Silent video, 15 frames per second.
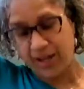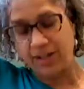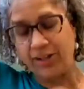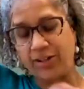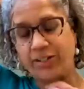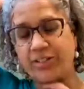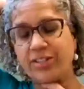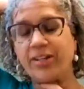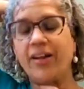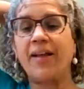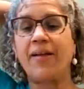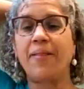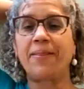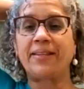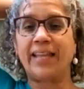You
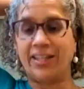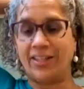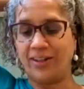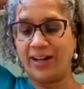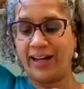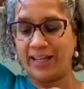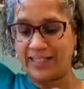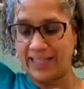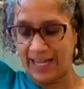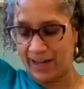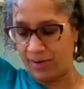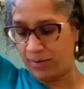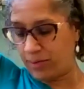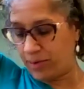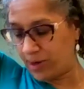take your head
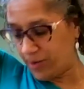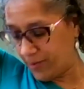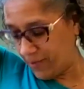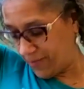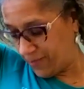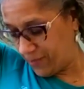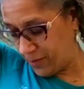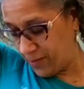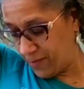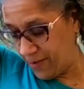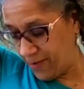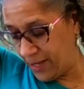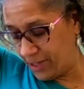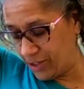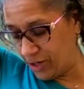down,
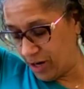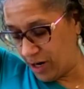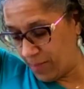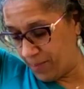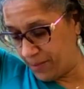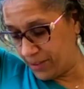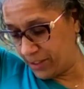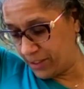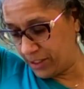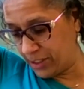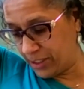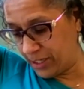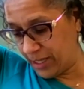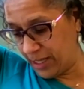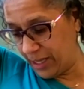face your opposite
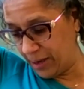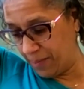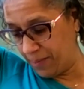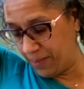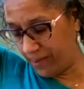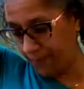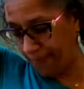hip.